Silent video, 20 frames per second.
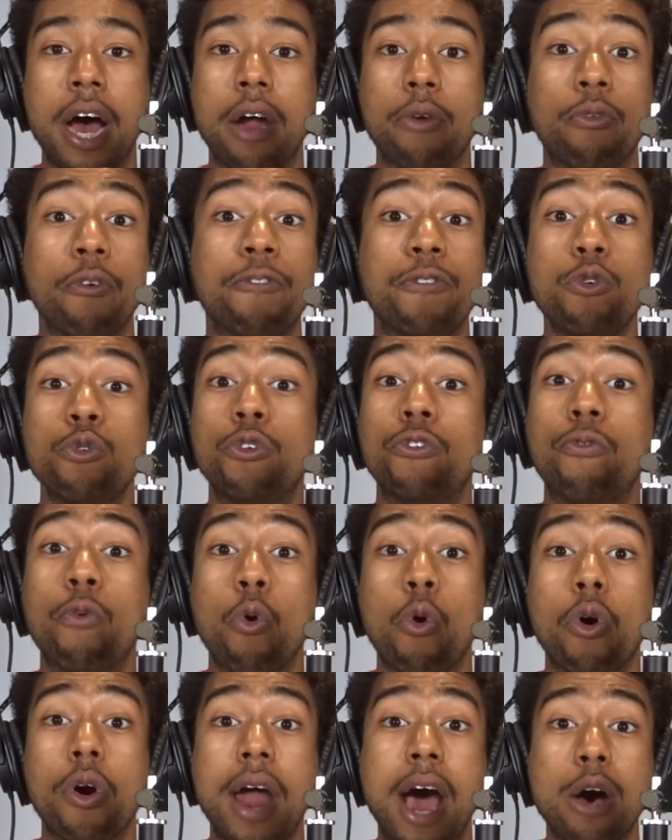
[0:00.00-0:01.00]
reviews
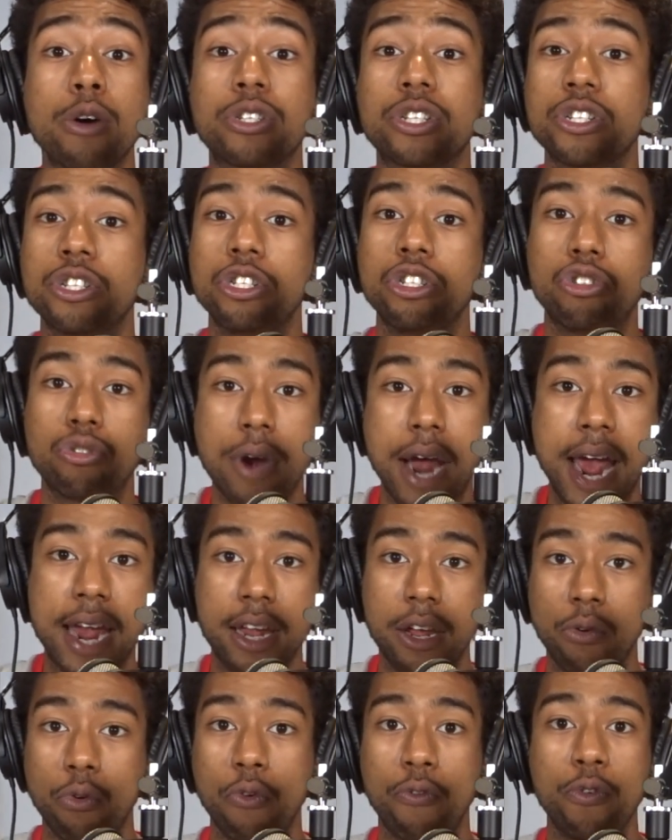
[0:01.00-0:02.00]
for House of the
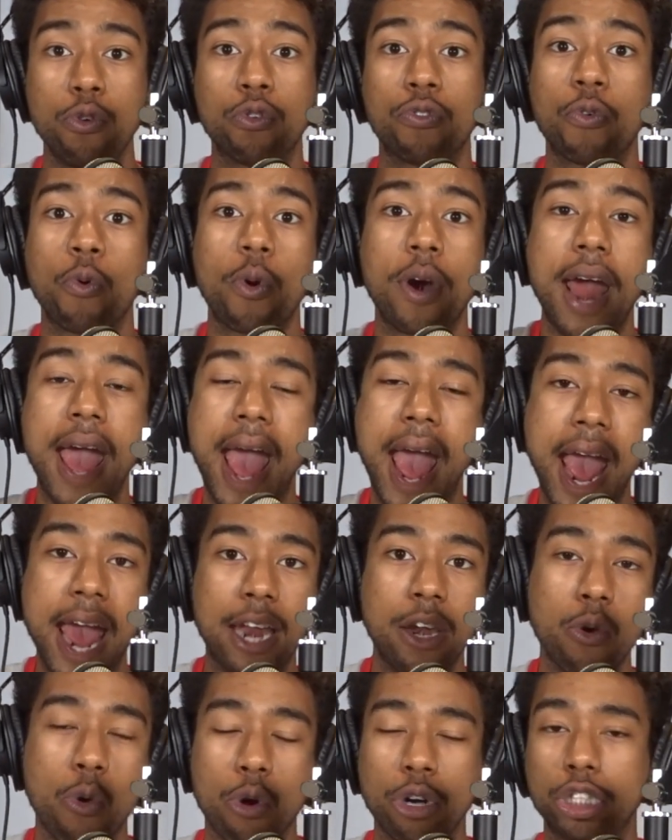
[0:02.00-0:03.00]
Dragon, reviews for
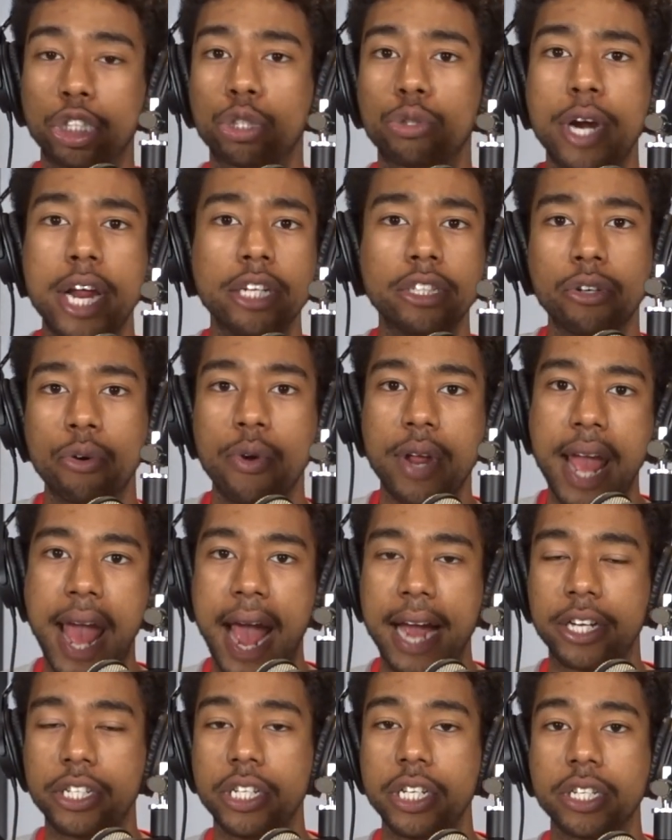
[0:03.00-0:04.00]
Andor, trailer
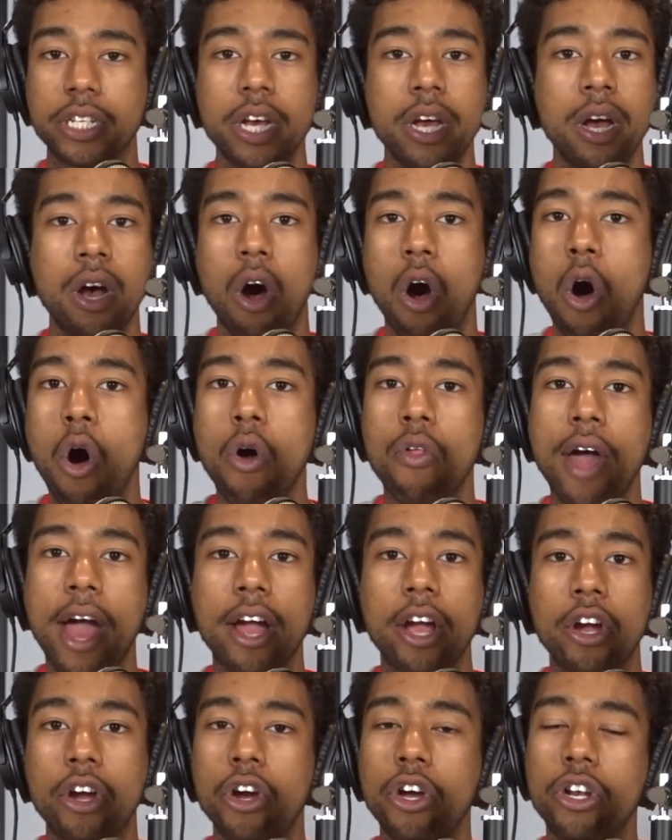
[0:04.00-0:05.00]
reactions, all
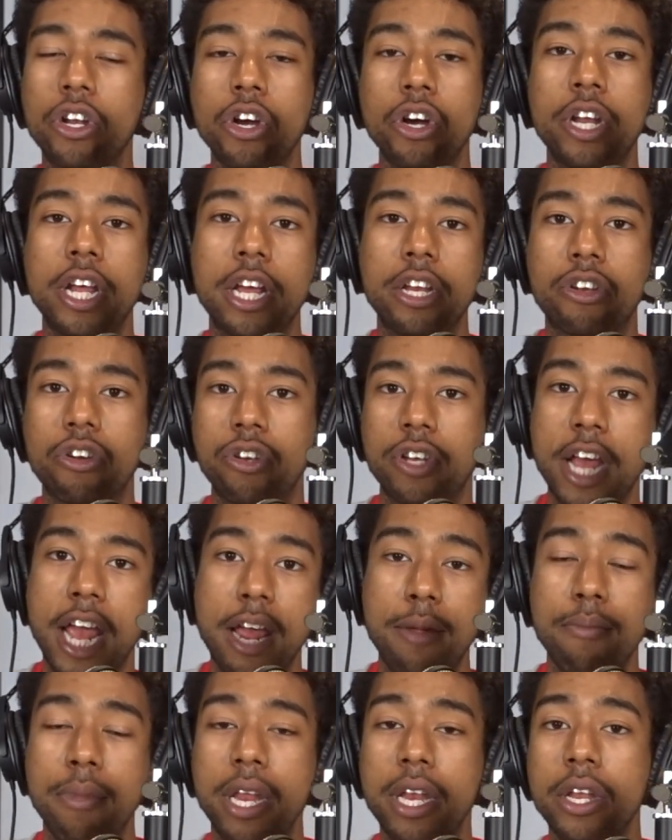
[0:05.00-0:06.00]
that good
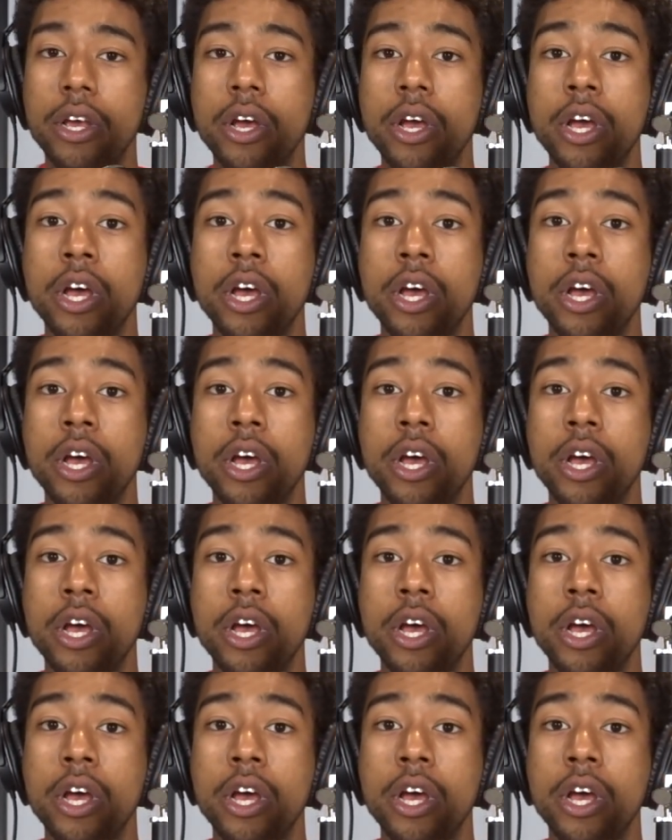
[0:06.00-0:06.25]
entertainment